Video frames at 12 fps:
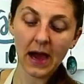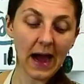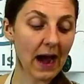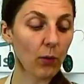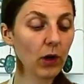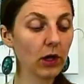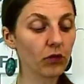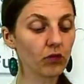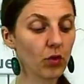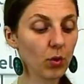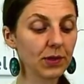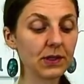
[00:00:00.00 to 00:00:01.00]
I will
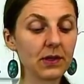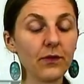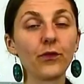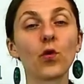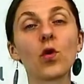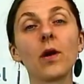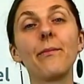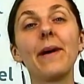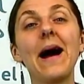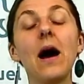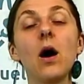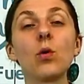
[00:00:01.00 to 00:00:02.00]
roast them for
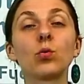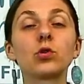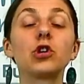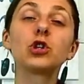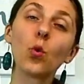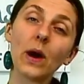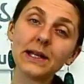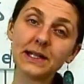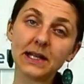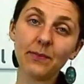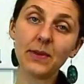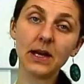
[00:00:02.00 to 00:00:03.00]
about
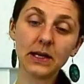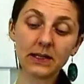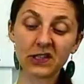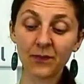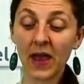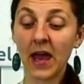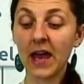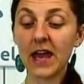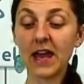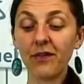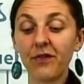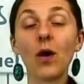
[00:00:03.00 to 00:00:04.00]
20 minutes.
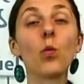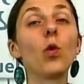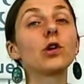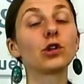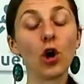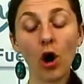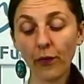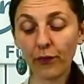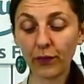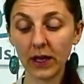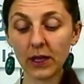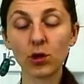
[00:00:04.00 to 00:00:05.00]
If I want
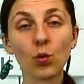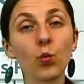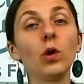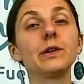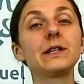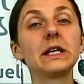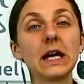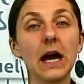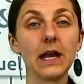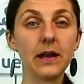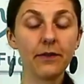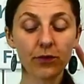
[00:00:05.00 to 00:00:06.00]
coffee, you want to
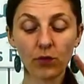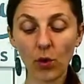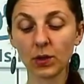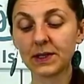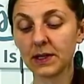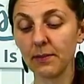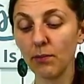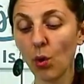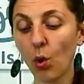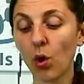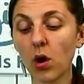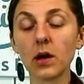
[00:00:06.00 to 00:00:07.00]
kind of roast them
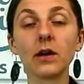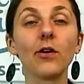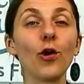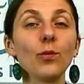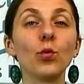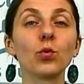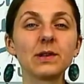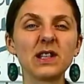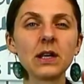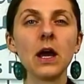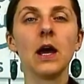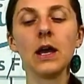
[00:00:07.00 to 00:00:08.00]
more,
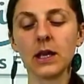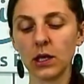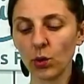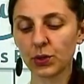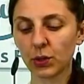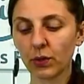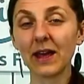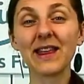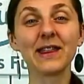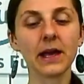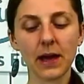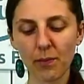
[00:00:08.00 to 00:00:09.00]
almost, so
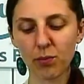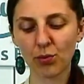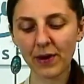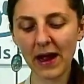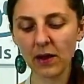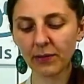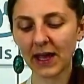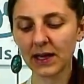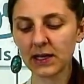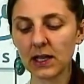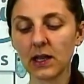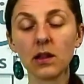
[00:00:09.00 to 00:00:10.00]
that they're brown,
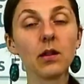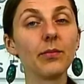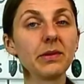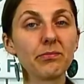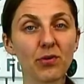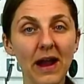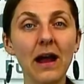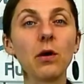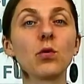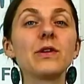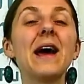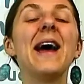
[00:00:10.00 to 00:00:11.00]
getting a little bit
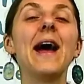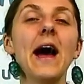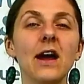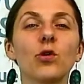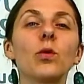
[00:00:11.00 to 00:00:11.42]
brown and